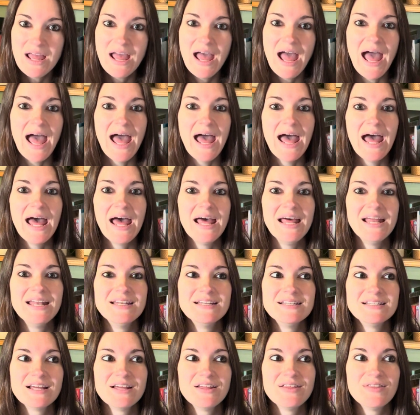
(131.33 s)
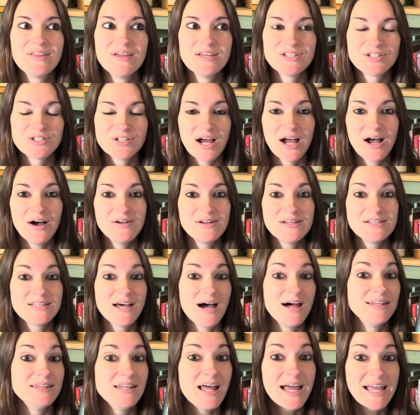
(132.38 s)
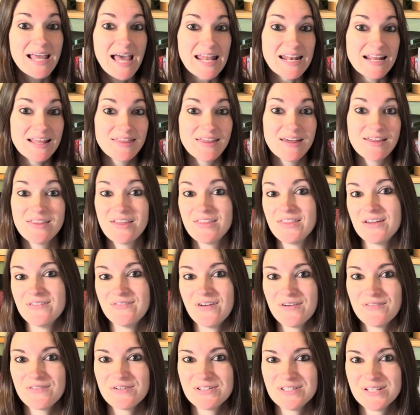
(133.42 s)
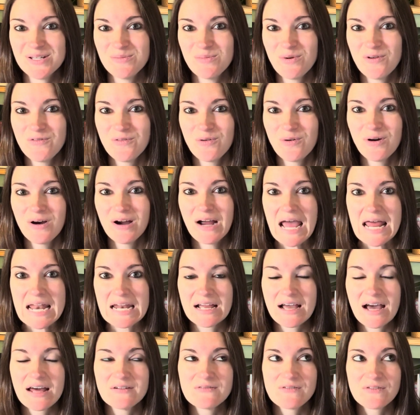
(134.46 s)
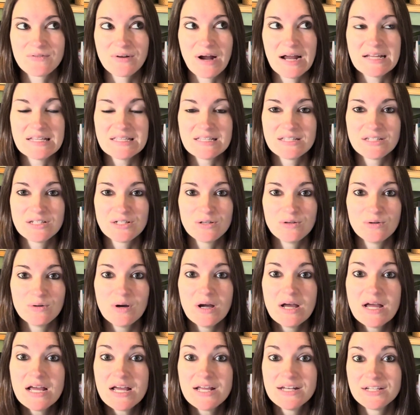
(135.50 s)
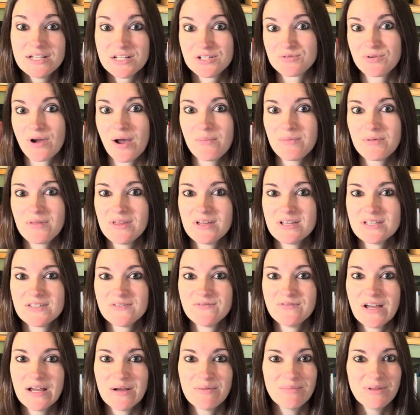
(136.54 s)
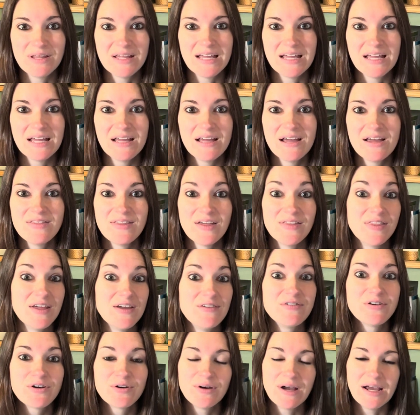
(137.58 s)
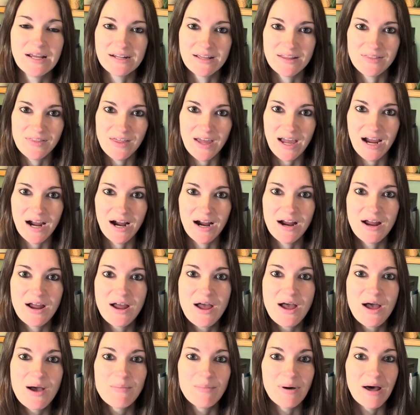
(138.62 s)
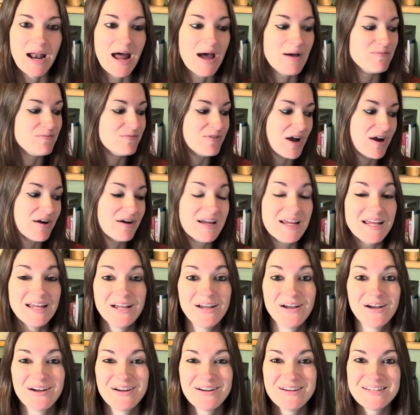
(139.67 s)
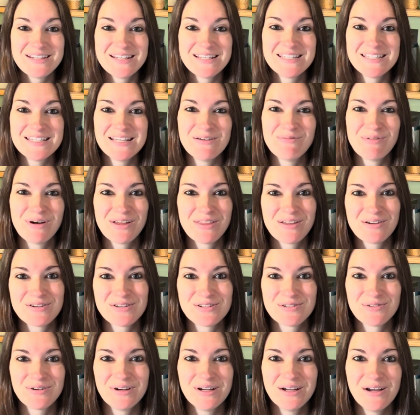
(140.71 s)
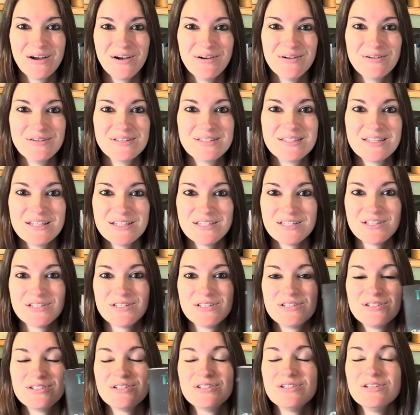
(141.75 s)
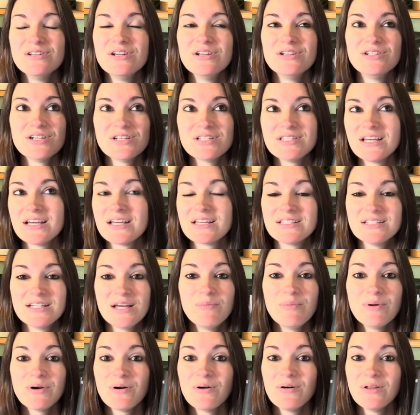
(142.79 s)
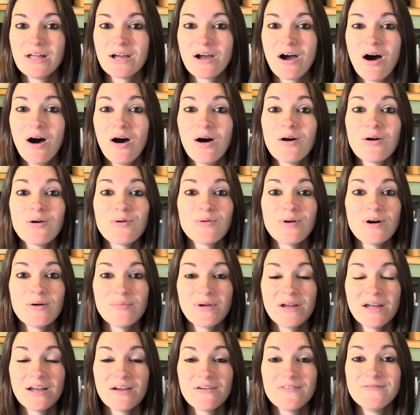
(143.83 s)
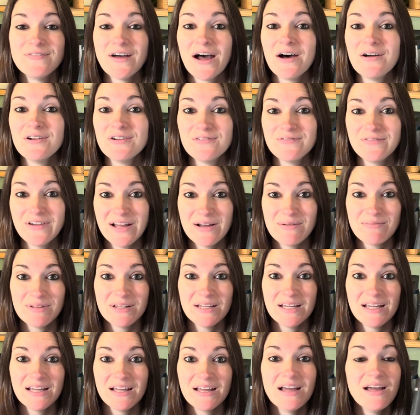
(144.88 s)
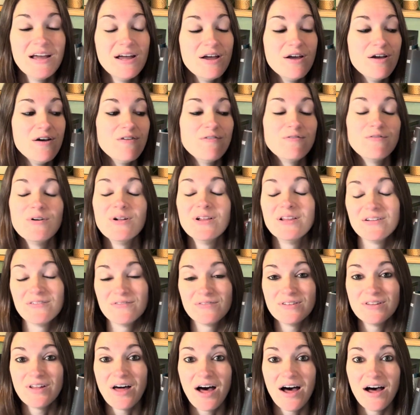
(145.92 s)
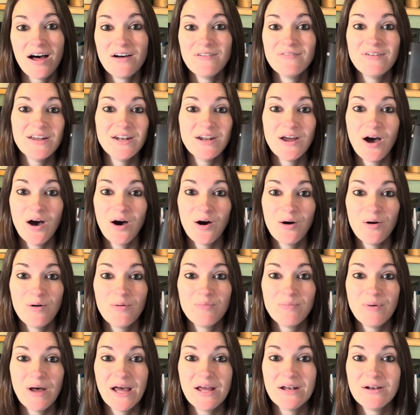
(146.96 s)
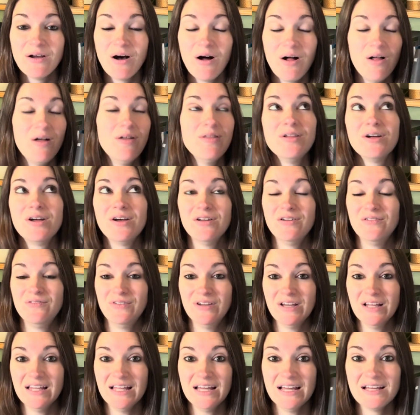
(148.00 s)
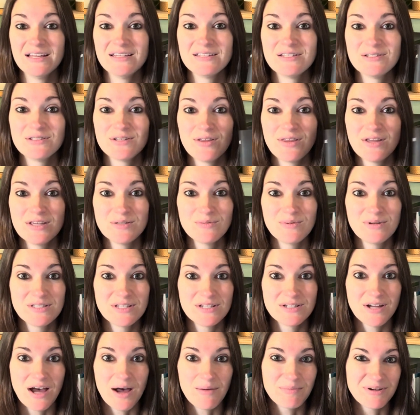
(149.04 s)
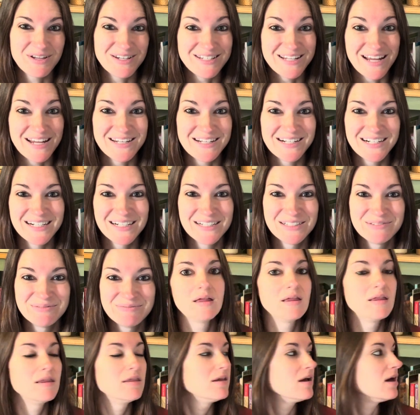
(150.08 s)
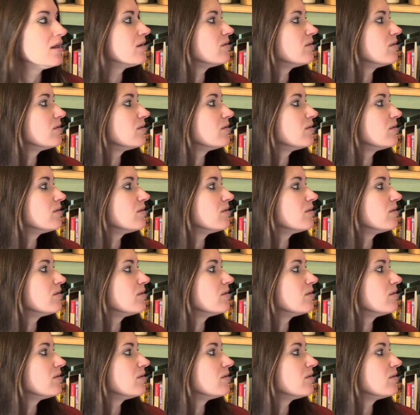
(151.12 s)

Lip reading: and this child is unlike anything that they've ever seen before, and it kind of threatens to disrupt this family that they've created there. But I'm very eager to see where their story goes. This is just like typical, like heartwarming, found family, full of love and hope and all the good feelings. So this one's a top contender. The other